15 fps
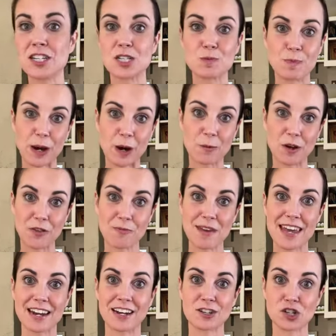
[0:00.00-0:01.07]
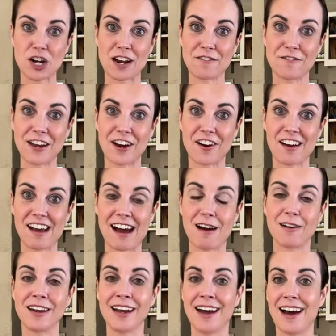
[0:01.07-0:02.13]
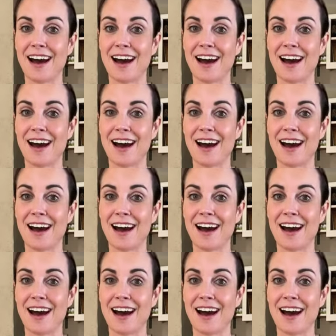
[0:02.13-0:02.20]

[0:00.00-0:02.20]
Just bear with me and I'll try to figure it out.